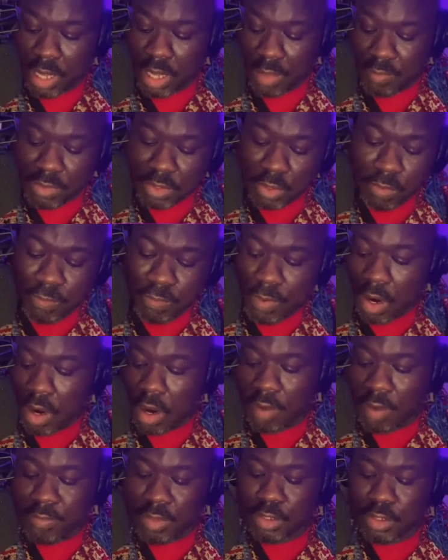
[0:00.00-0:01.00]
I've so far
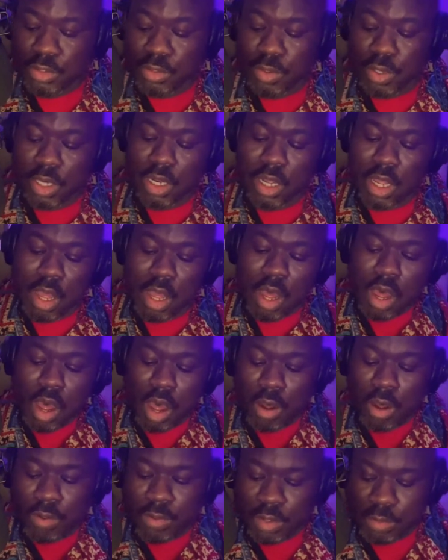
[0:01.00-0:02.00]
I've enjoyed
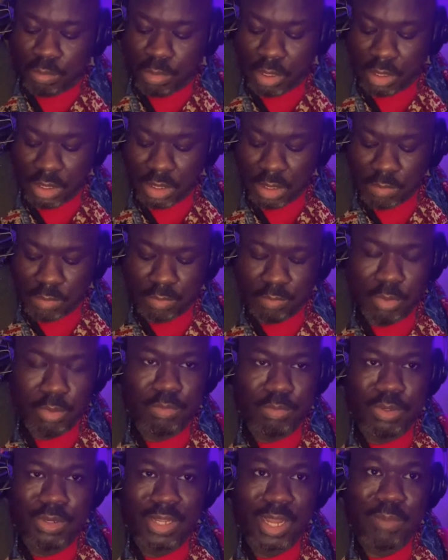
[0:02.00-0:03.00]
all the books that we've been pulling.